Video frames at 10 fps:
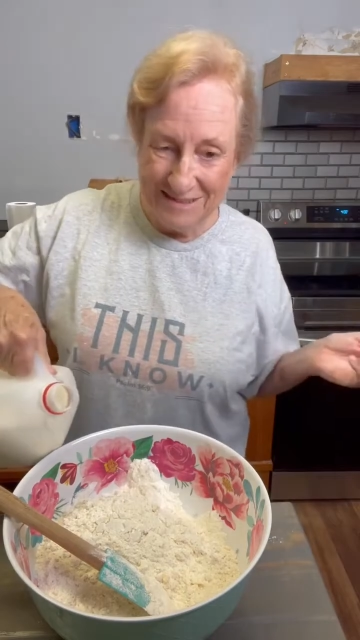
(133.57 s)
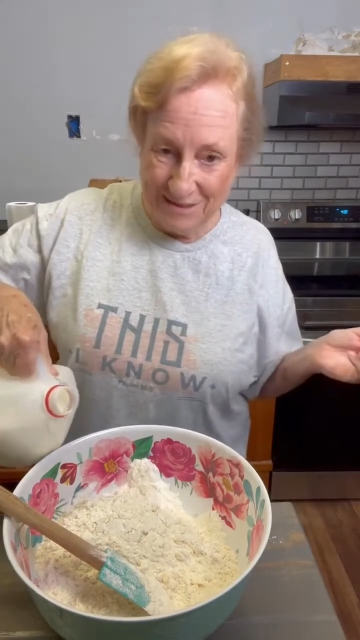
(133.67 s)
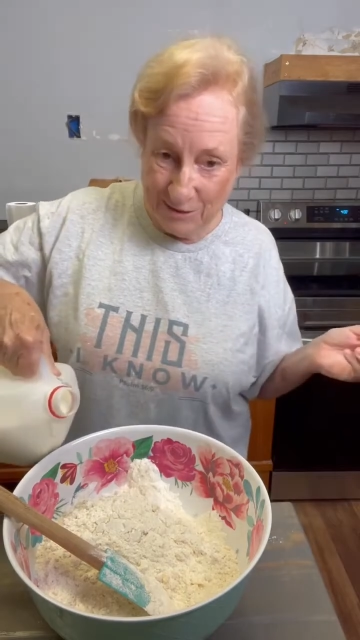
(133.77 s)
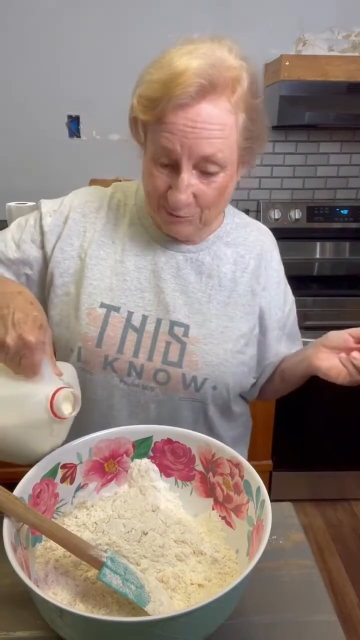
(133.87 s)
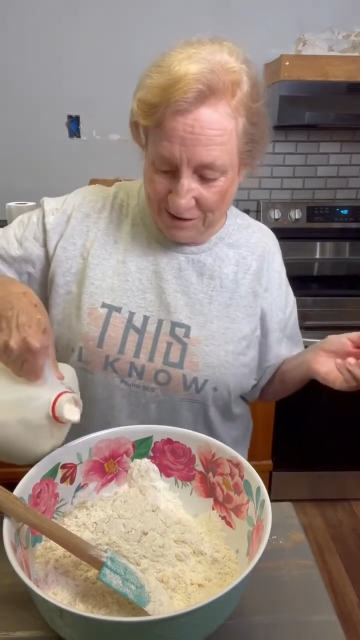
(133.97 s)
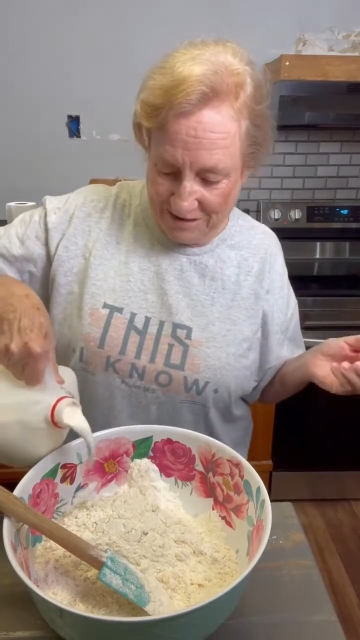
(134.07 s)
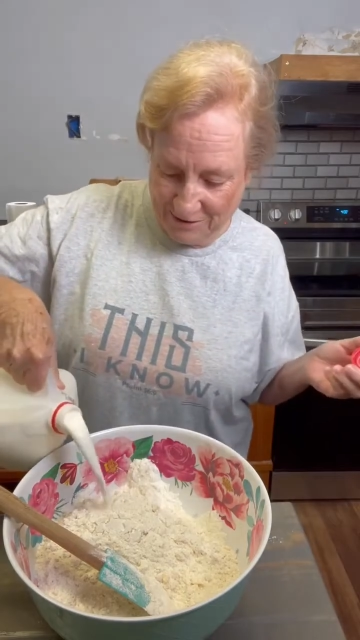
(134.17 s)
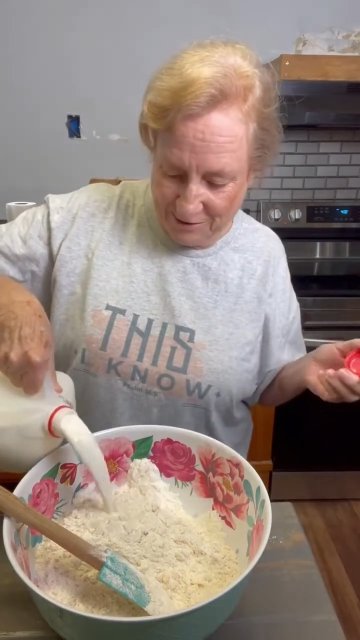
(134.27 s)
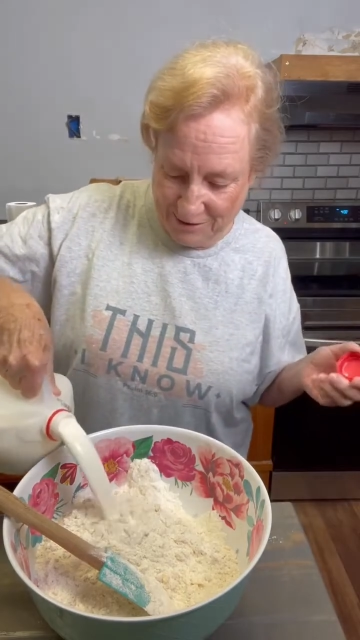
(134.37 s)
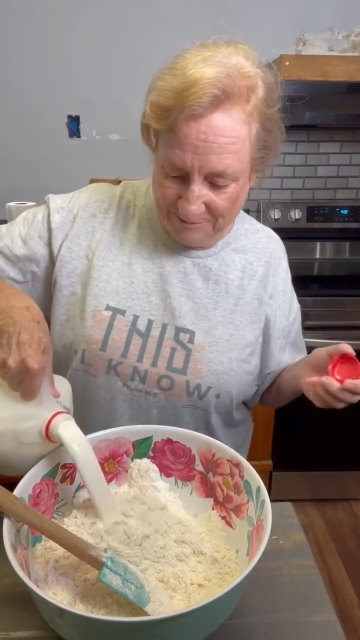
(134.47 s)
Still tastes
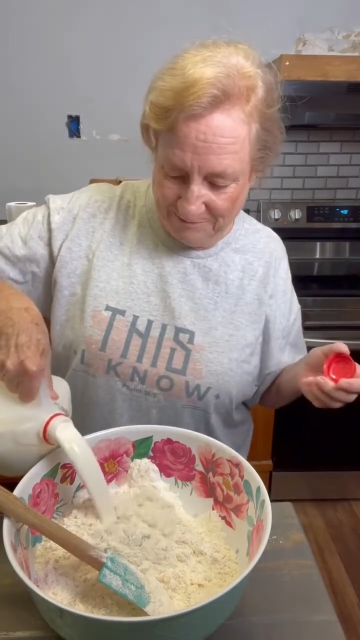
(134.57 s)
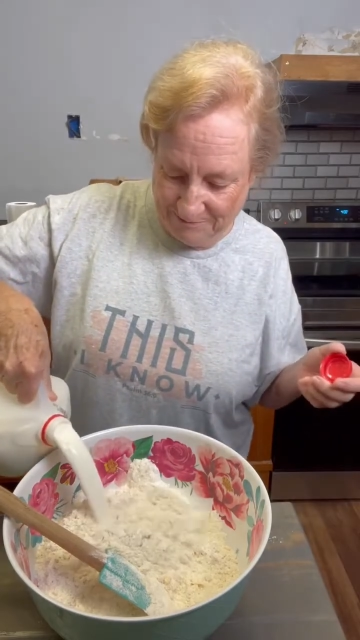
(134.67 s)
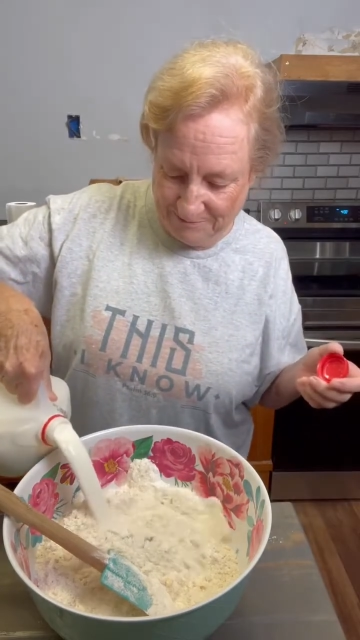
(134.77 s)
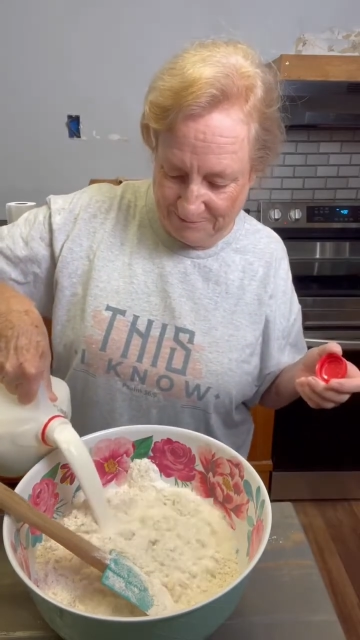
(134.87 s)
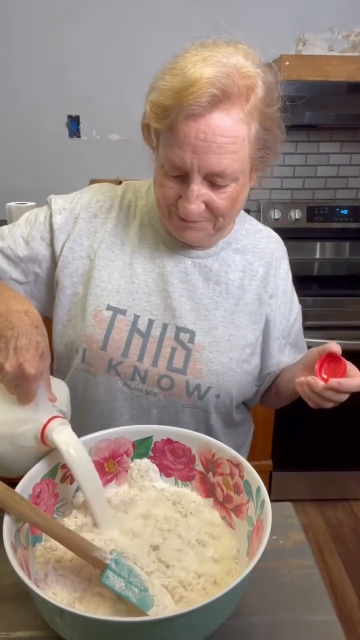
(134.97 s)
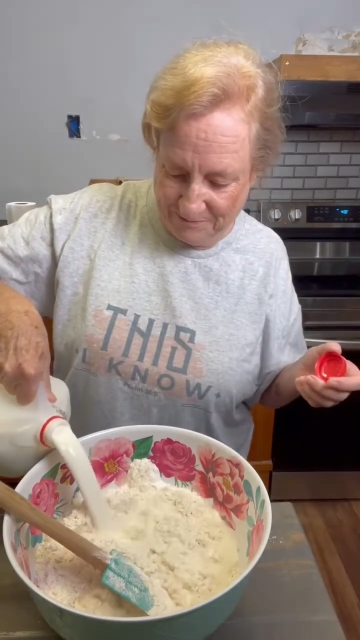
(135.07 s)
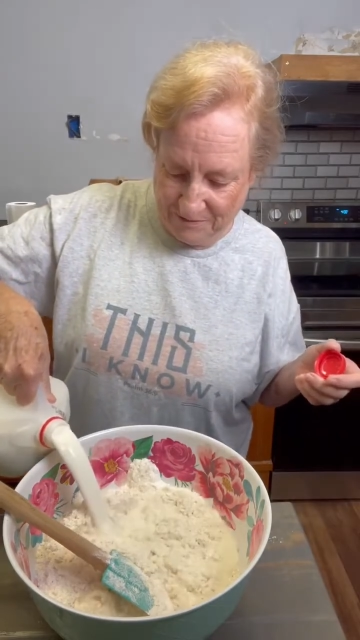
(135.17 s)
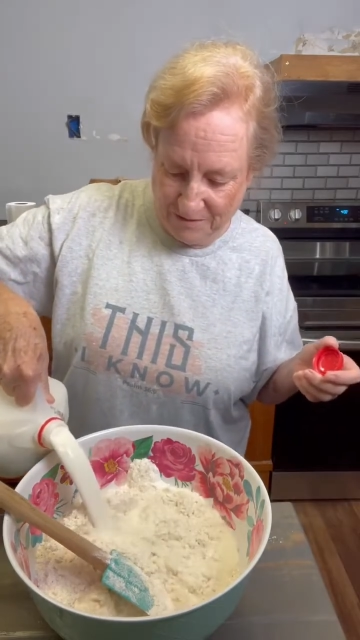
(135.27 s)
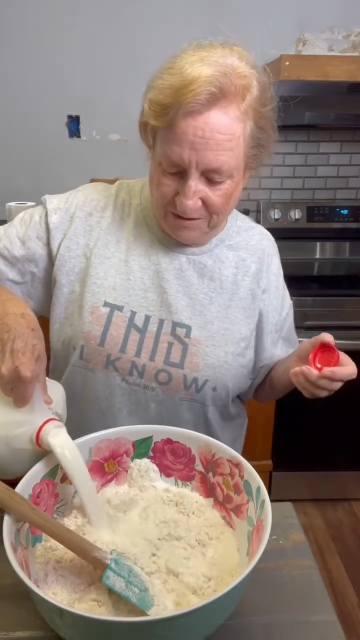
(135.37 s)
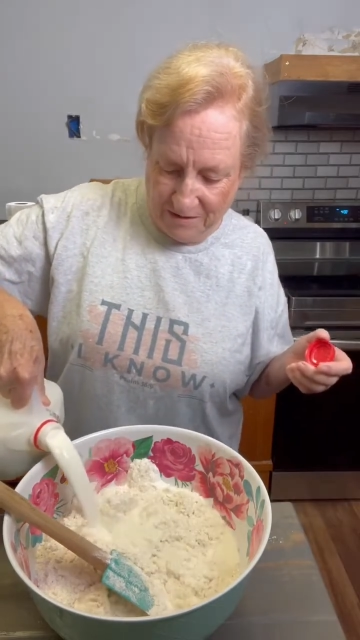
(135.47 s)
good.
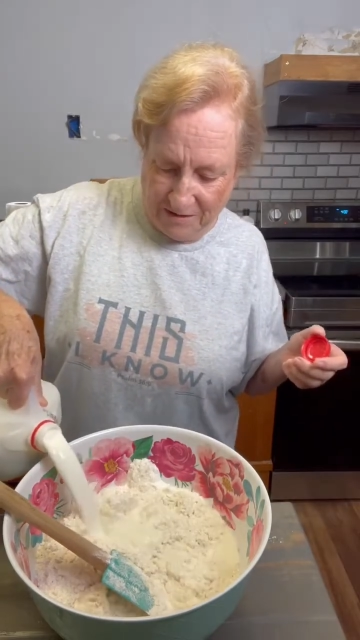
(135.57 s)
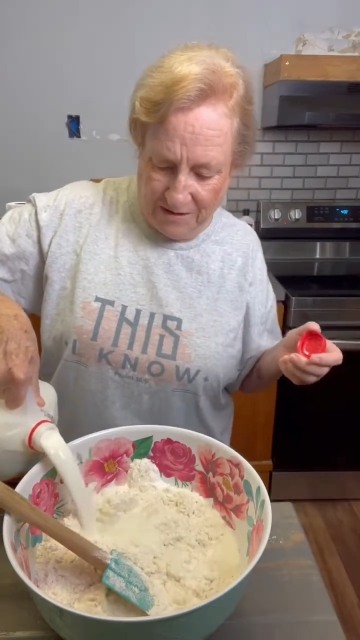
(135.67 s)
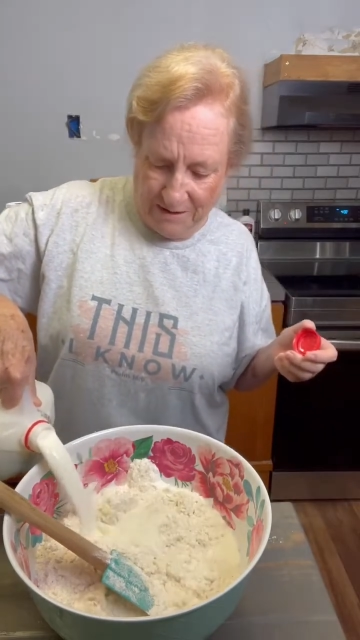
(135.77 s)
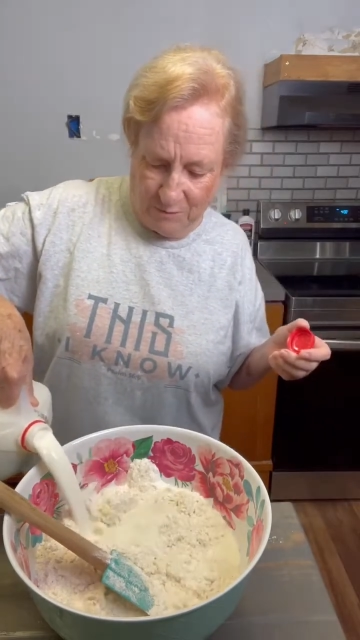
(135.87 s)
I'm